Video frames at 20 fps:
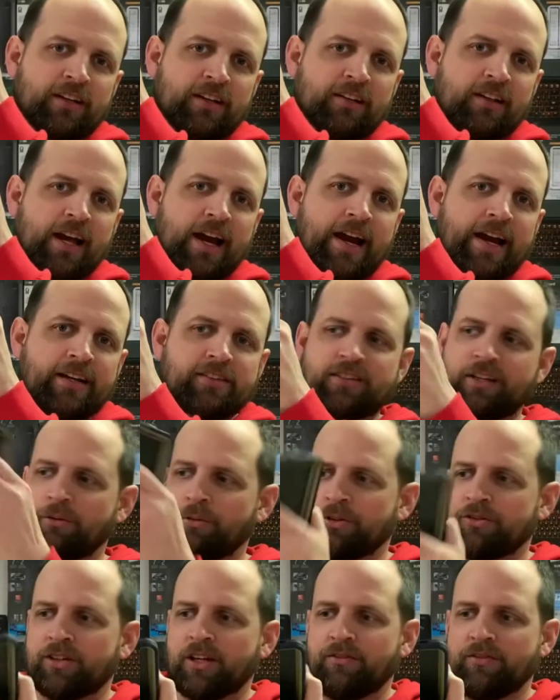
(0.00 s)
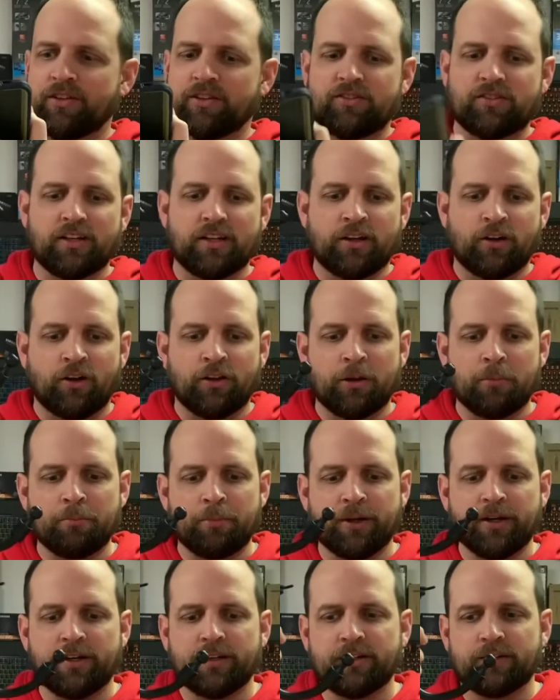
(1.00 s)
on the glass and it wasn't even sitting on the
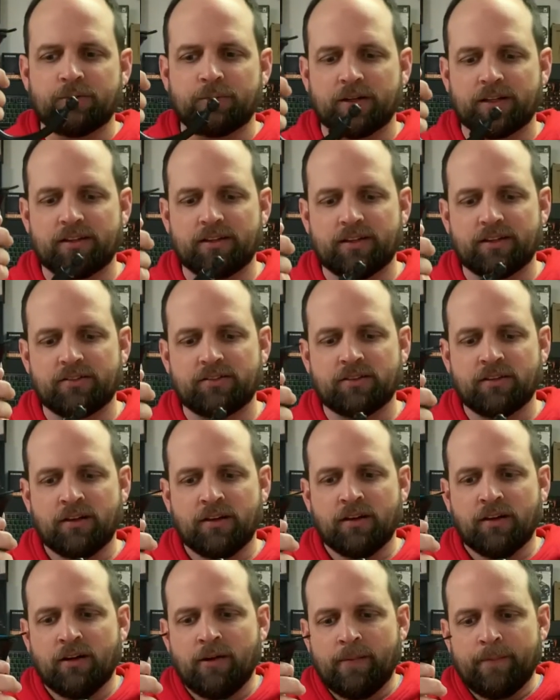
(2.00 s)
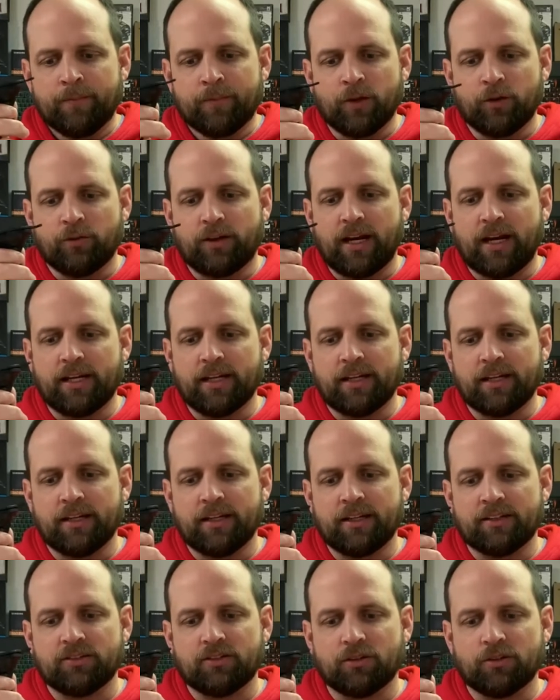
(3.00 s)
bend with this. located
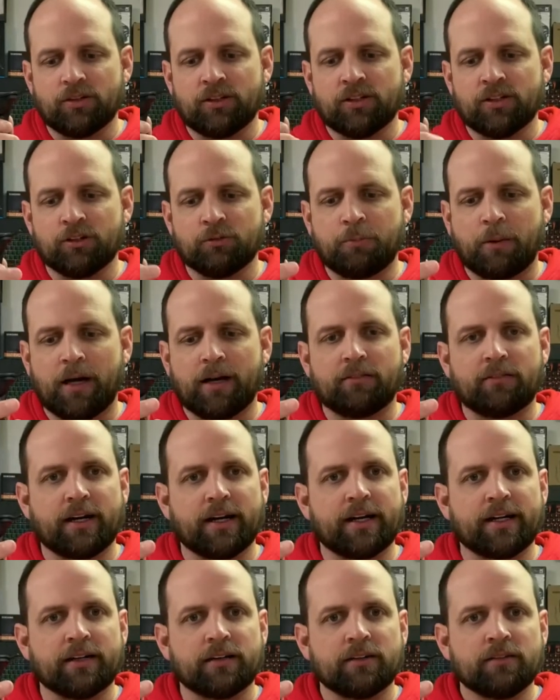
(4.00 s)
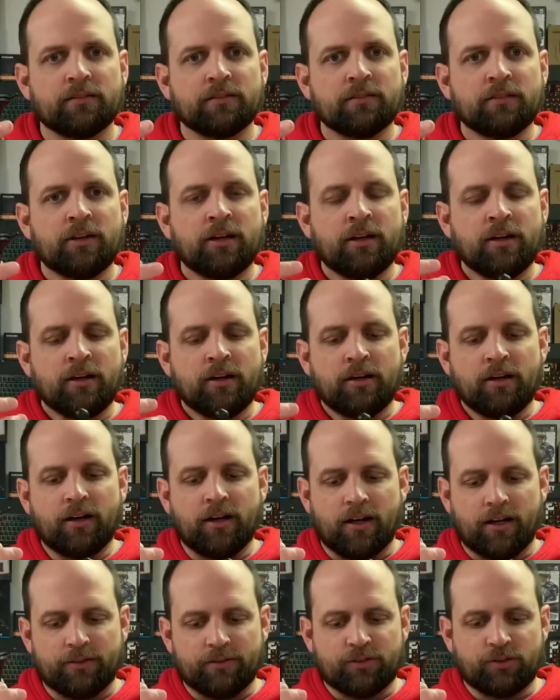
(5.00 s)
in this spot right here.
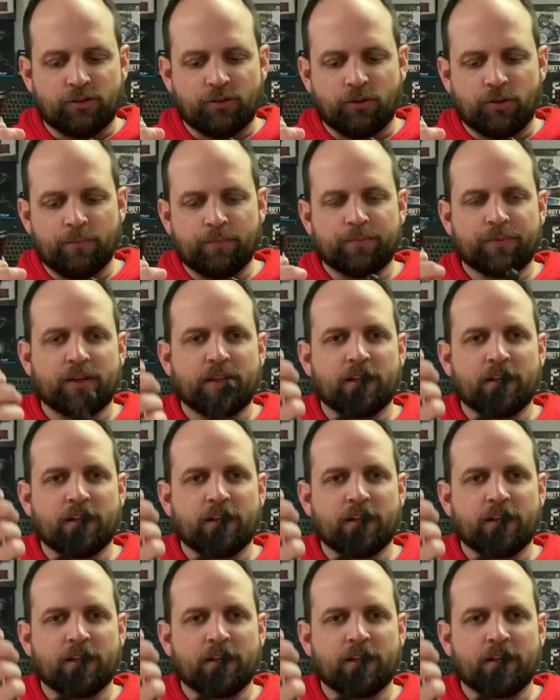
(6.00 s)
So